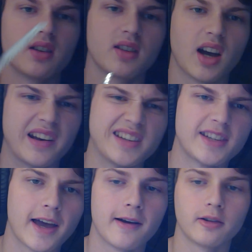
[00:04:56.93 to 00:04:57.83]
cut it
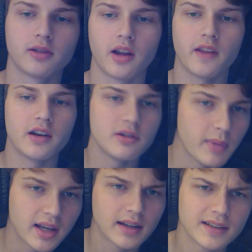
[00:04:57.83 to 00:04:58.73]
down, and then you
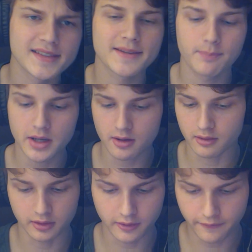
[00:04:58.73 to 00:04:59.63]
make a little
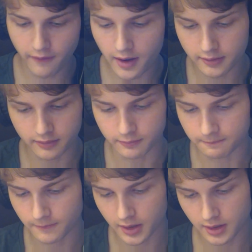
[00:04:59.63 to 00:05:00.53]
spear. It's fun.
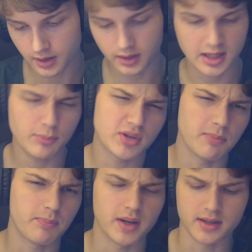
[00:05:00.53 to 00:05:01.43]
It keeps you
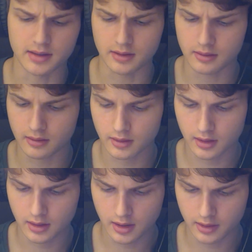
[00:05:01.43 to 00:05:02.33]
busy,
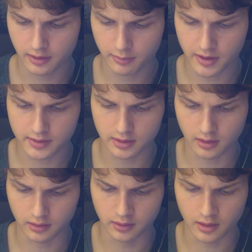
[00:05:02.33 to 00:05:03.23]
especially
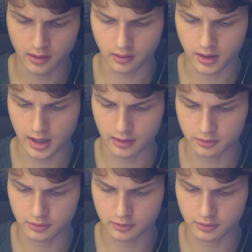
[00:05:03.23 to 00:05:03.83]
on long camp